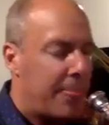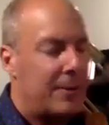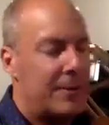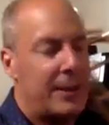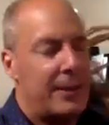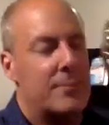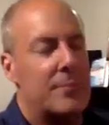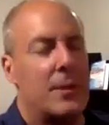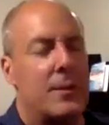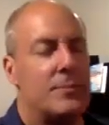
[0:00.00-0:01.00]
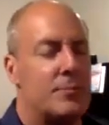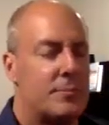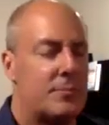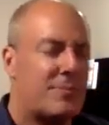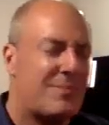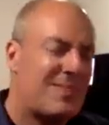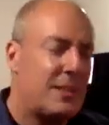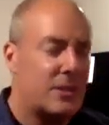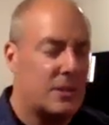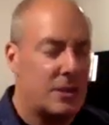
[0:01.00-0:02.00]
Okay,
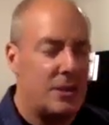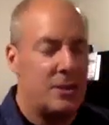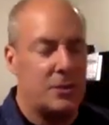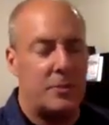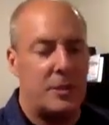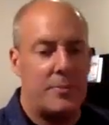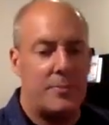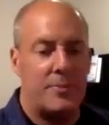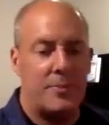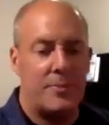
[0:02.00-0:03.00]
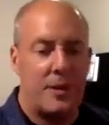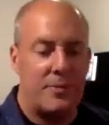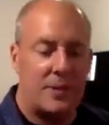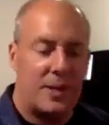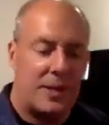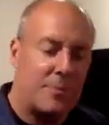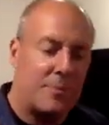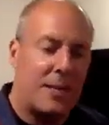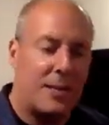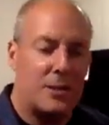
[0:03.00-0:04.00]
it's close, but I feel like I'm
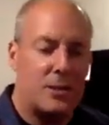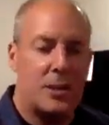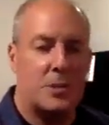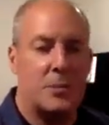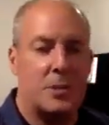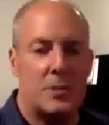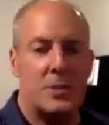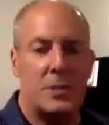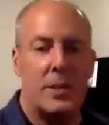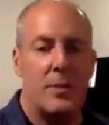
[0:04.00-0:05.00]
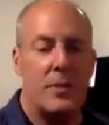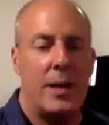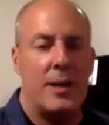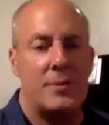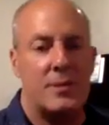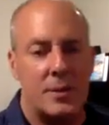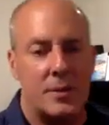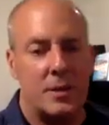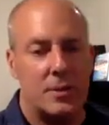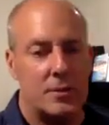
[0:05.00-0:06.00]
making adjustments once I arrive to the
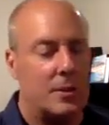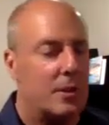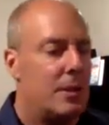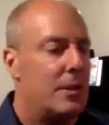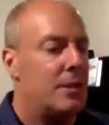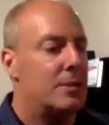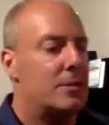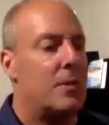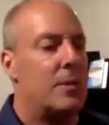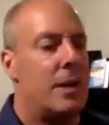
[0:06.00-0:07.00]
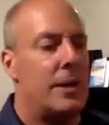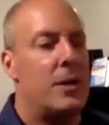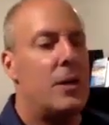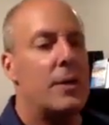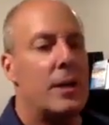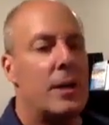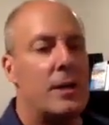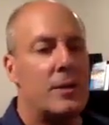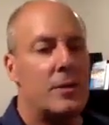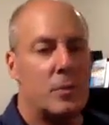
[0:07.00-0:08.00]
note. So I know that I
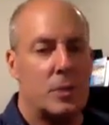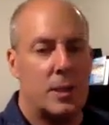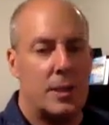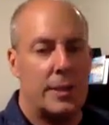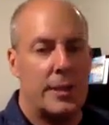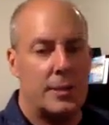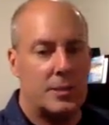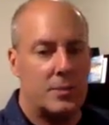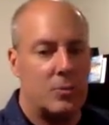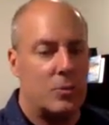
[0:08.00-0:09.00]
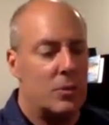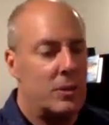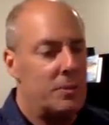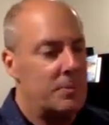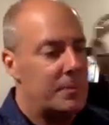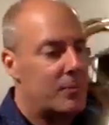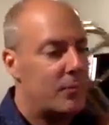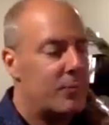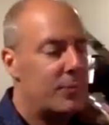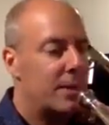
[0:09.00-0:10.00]
need to work on that some more.
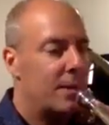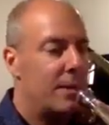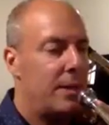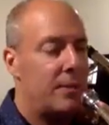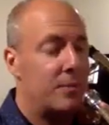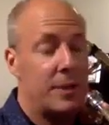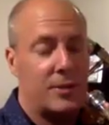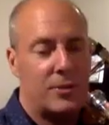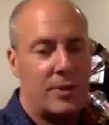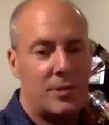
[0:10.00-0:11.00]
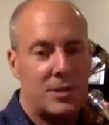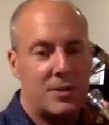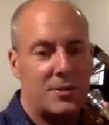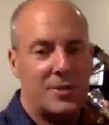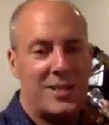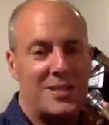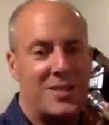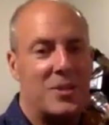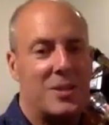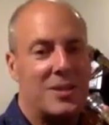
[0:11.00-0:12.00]
And we could drive ourselves crazy
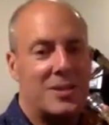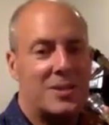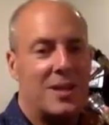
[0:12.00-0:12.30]
with this.